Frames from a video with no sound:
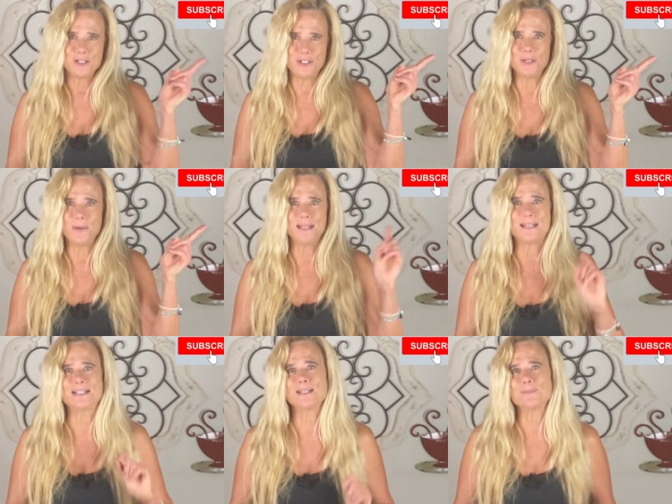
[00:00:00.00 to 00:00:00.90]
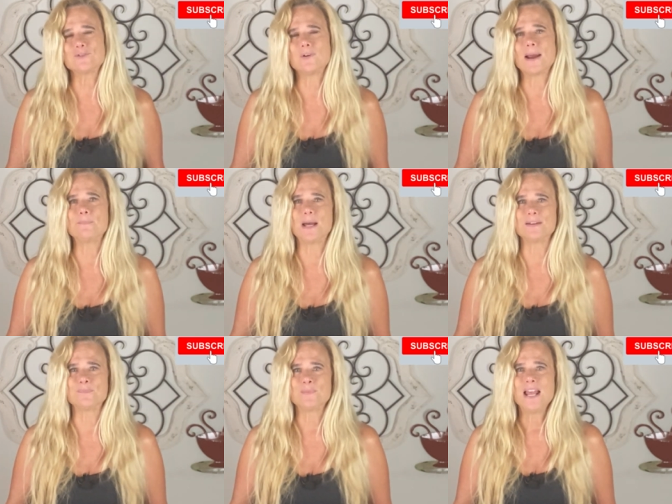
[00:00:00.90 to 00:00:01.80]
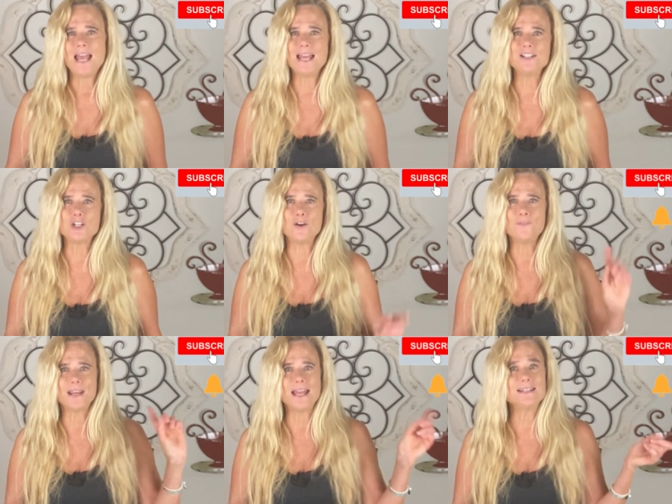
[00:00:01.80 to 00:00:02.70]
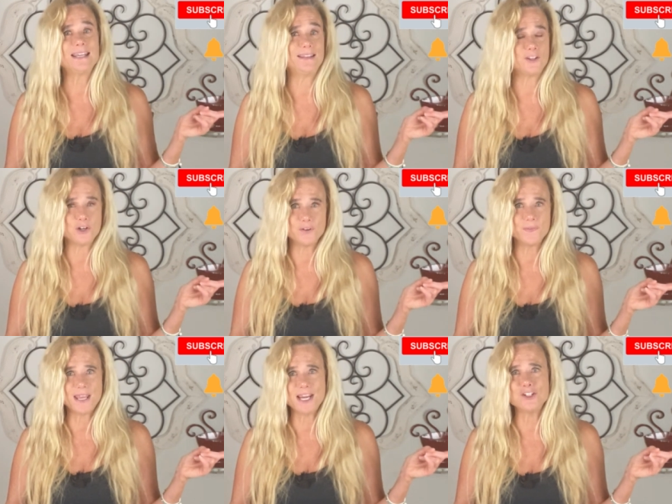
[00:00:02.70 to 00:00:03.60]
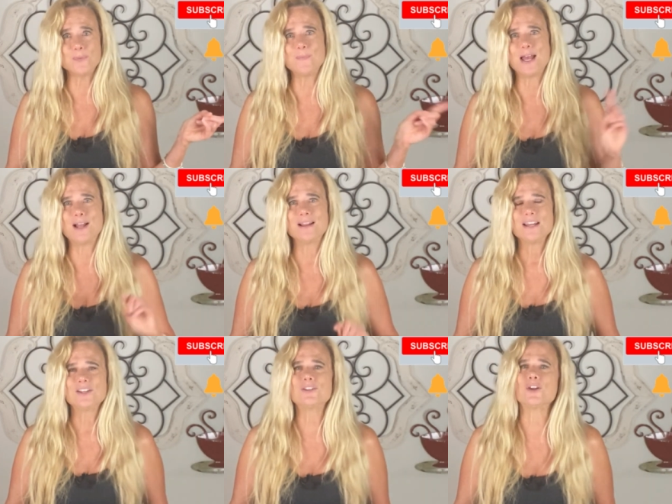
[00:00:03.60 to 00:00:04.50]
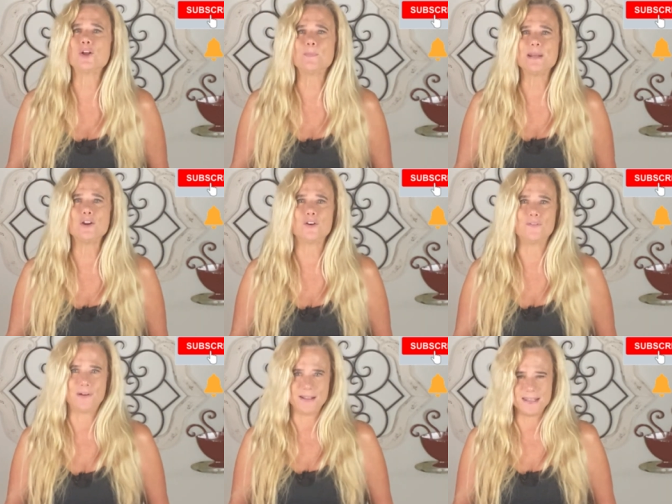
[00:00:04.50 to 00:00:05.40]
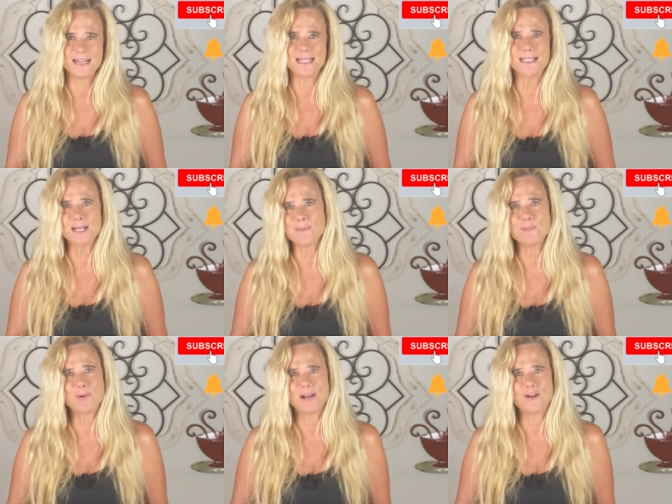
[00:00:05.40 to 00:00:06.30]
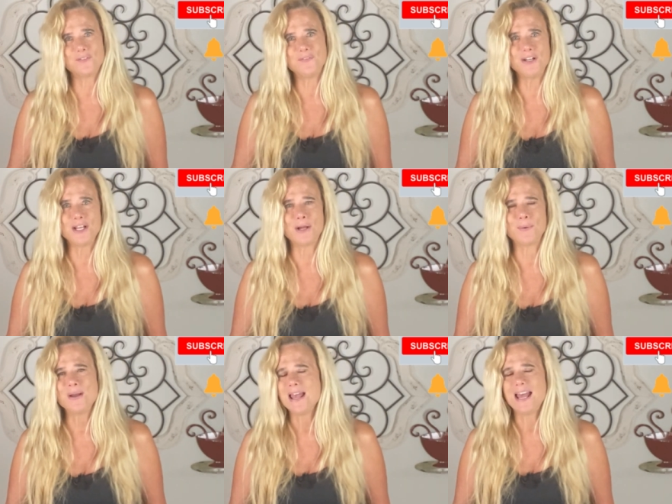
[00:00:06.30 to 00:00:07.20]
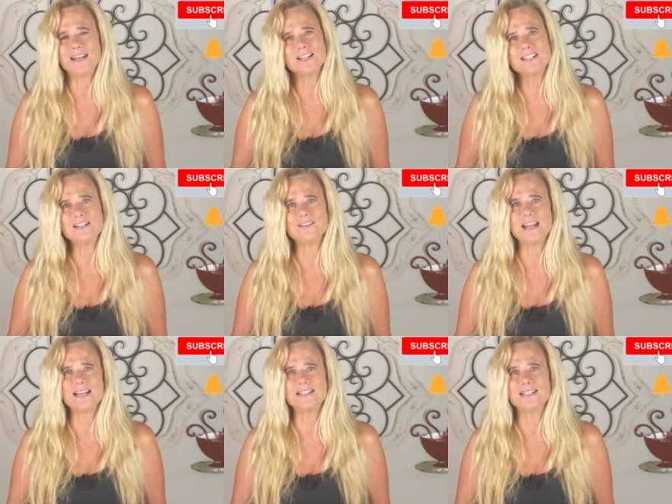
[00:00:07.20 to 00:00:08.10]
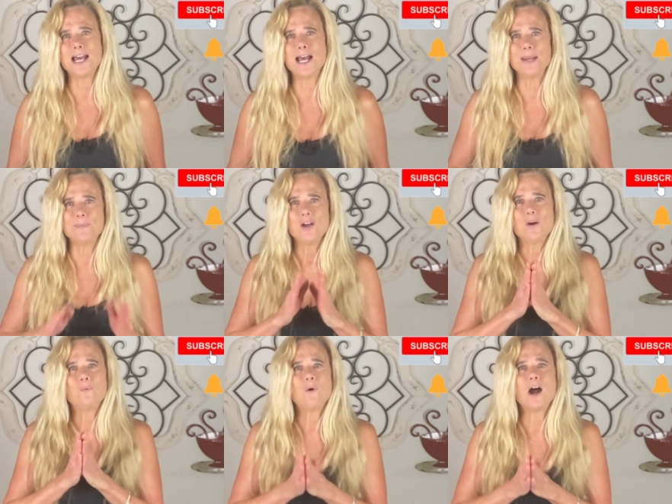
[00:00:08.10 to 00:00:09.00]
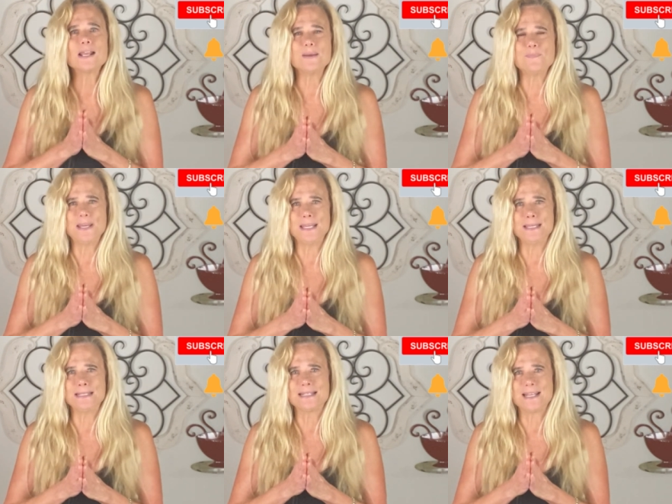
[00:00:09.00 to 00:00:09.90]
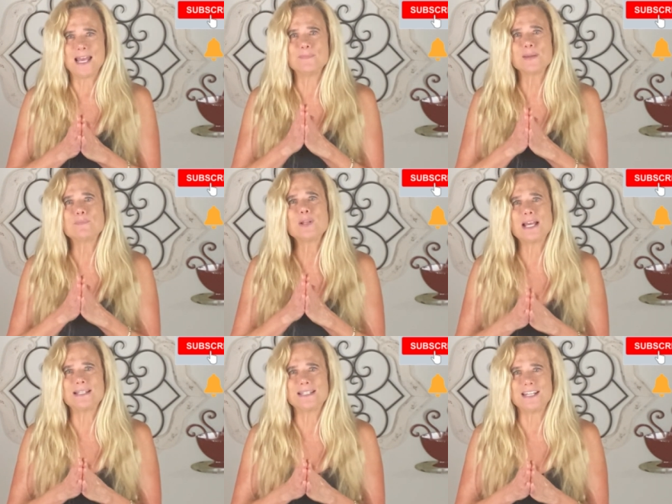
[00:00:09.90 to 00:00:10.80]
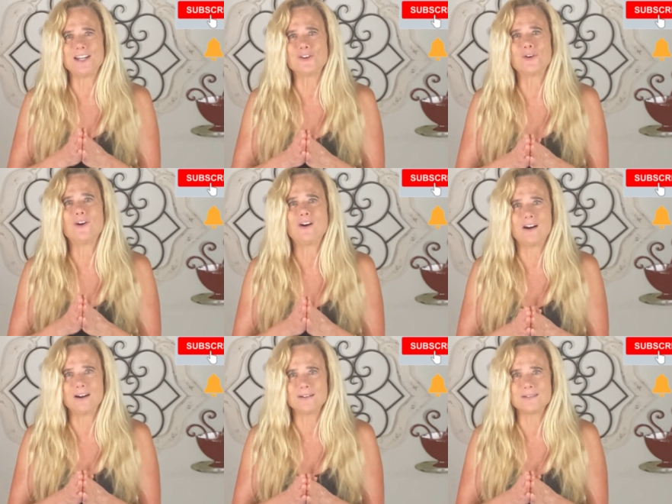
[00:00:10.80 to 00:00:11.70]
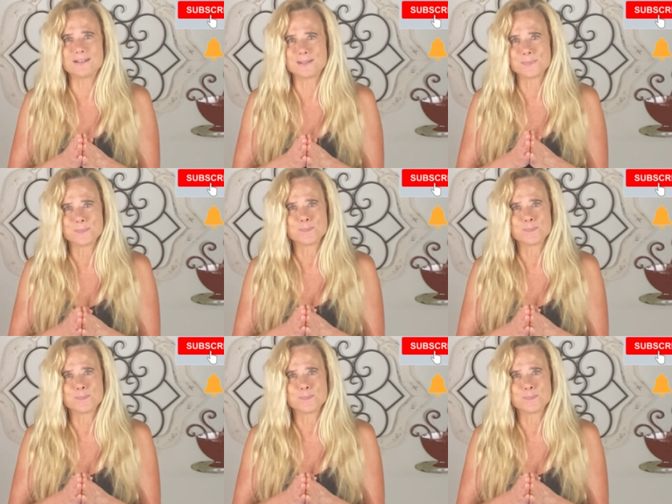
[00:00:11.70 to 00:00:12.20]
do hit the subscribe button. And don't forget to hit the notification bell so you'll be notified the next time I put out a video. And until next time, walk in peace and be blessed in your hearts.